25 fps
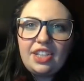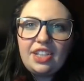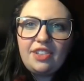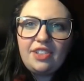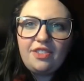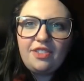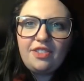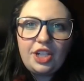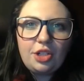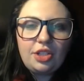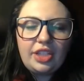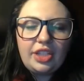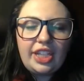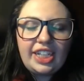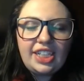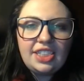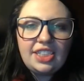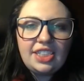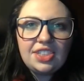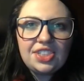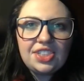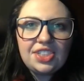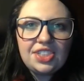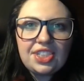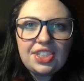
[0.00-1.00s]
to the finger
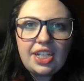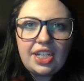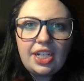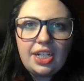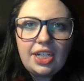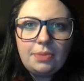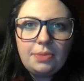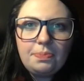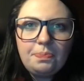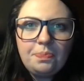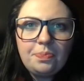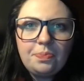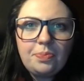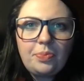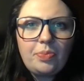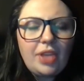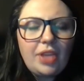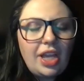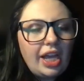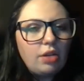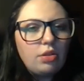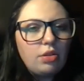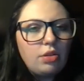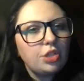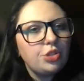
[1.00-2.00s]
lights, um,
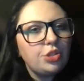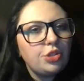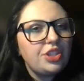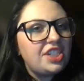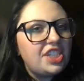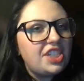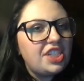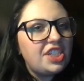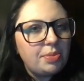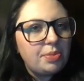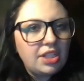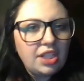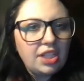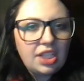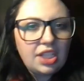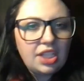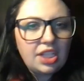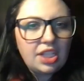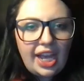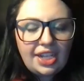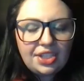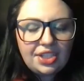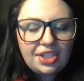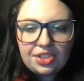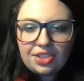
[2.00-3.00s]
how long do they typically
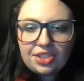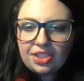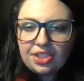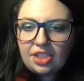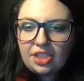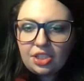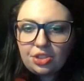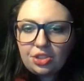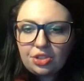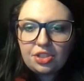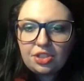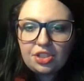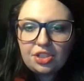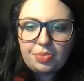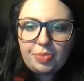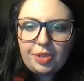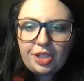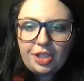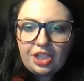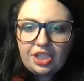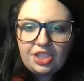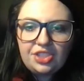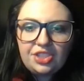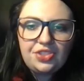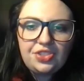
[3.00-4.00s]
last in your
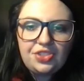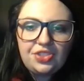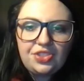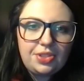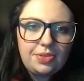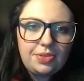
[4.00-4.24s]
experience?